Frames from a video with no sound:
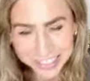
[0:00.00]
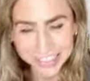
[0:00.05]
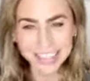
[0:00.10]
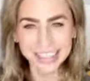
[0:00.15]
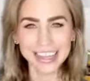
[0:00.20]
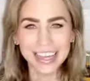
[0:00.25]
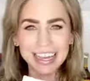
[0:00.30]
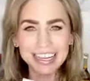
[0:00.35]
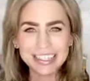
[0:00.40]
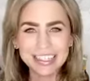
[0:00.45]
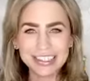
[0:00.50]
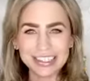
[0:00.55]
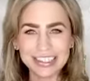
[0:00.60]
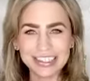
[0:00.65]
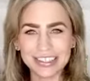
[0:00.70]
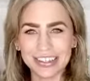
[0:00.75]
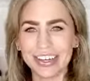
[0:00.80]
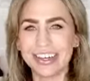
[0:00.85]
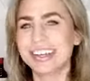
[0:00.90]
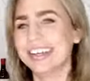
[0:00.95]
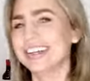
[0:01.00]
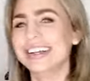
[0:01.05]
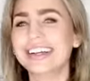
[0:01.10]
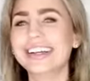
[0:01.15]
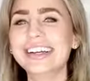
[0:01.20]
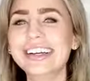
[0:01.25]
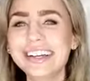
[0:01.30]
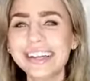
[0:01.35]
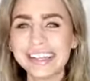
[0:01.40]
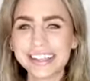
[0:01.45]
Thanks, Ginger.
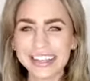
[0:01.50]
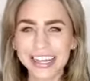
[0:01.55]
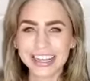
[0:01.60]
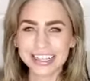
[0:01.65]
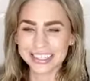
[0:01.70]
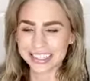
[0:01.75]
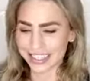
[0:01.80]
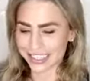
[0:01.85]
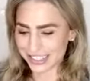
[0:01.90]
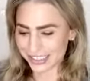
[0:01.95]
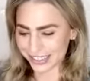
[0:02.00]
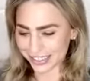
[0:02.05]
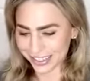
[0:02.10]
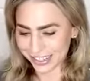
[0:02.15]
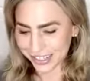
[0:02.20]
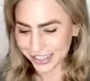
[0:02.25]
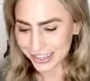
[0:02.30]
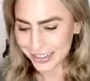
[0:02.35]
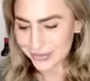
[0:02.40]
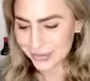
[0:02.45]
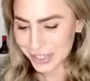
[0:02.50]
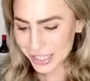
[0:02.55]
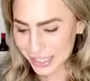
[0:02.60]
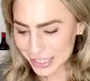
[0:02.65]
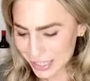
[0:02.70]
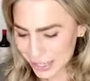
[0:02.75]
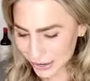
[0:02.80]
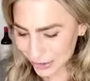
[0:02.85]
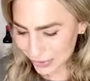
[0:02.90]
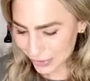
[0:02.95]
Thanks, sister.
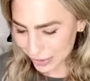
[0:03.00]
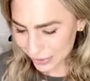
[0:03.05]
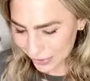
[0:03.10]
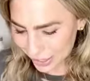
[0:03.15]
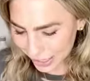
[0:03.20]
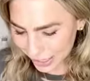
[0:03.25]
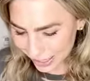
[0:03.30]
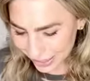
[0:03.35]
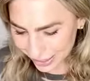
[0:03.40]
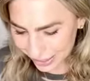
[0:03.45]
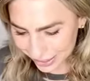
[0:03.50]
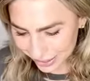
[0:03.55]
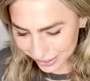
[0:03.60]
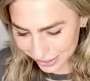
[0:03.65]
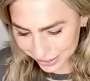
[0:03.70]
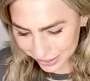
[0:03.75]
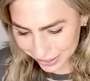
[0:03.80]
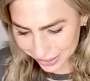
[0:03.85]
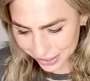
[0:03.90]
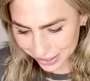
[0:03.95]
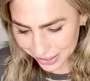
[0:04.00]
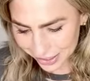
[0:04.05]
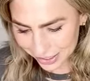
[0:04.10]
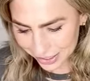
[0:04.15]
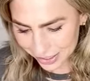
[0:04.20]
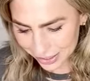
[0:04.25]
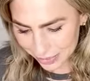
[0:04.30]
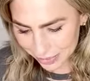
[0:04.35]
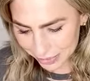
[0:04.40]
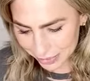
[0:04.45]
So we've got our,
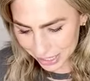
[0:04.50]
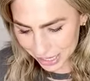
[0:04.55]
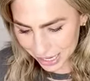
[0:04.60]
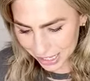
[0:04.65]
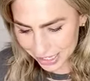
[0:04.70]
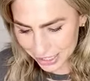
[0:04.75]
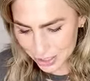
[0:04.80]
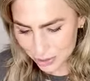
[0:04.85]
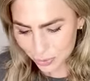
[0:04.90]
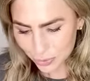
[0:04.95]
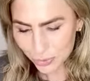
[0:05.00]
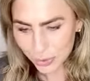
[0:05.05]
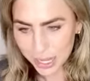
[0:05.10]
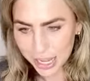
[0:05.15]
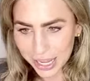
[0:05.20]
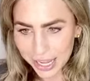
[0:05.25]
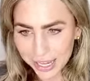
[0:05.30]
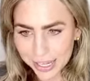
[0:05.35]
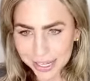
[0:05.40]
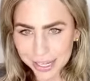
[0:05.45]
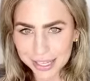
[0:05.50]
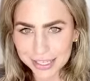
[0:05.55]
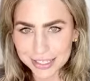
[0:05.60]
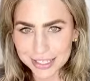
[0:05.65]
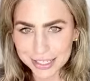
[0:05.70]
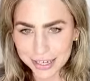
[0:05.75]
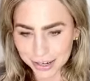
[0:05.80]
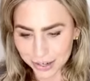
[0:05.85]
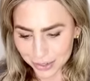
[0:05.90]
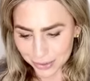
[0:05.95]
next week is
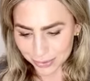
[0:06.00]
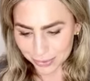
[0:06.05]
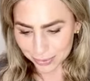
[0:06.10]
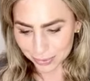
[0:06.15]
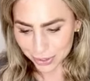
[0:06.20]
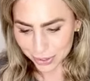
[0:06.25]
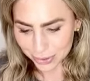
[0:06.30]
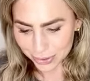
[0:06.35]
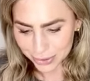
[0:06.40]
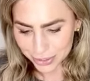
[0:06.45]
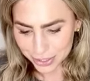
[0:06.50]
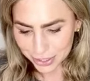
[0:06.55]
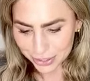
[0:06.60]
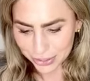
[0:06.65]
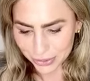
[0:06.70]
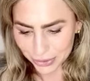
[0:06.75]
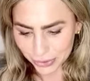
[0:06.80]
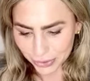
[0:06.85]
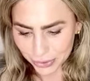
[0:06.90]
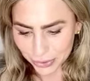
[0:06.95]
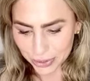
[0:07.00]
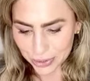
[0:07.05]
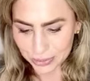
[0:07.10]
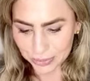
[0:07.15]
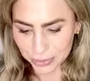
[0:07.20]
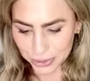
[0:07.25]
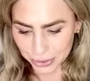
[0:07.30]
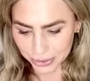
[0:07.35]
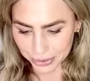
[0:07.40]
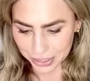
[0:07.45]
our Rose Gold
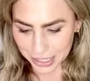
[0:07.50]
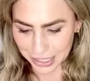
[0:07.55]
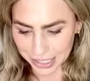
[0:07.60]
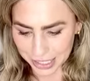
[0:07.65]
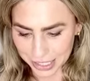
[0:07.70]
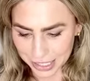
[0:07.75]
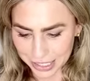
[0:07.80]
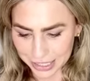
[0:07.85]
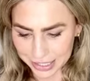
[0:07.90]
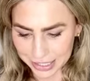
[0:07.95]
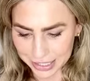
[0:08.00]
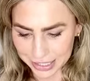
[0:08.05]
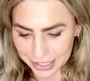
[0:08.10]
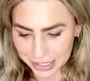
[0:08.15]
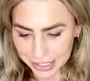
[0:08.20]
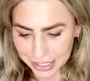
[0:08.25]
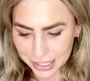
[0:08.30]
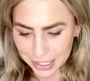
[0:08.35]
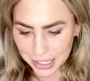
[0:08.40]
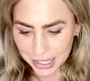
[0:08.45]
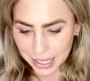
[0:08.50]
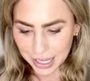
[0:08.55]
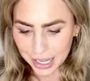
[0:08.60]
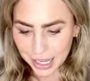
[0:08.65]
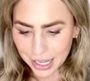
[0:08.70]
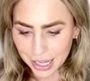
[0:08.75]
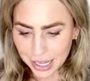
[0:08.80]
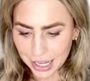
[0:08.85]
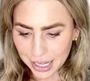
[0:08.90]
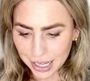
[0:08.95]
Beauty Kits.
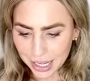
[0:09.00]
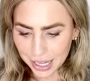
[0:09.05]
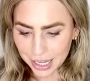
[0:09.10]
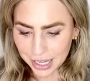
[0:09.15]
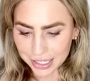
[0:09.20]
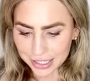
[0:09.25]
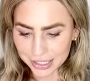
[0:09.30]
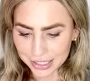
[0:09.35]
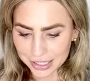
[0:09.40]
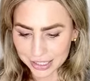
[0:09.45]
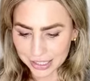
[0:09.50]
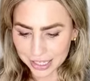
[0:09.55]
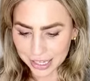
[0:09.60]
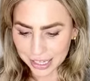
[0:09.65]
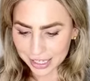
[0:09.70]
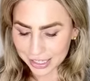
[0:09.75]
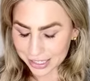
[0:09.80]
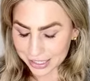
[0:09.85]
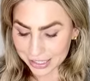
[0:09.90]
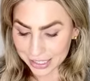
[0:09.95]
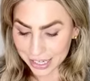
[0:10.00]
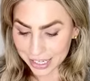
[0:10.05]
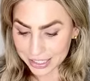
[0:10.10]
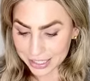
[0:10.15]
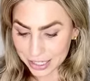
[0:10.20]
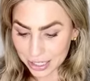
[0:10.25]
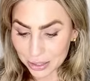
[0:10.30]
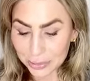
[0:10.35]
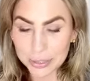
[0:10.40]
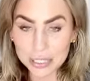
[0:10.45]
That's
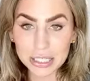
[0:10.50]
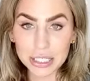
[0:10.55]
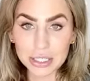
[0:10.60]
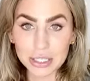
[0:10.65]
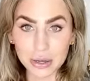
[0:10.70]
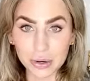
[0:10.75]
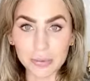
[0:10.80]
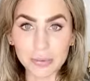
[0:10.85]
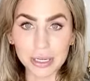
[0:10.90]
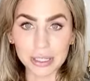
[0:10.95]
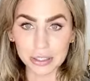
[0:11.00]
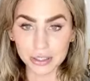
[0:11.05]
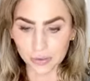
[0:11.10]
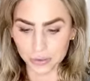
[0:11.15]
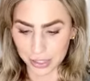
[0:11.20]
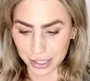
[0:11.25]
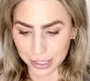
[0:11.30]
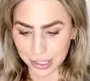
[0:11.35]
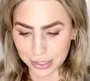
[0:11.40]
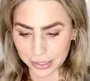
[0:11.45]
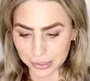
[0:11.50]
gonna be so much fun.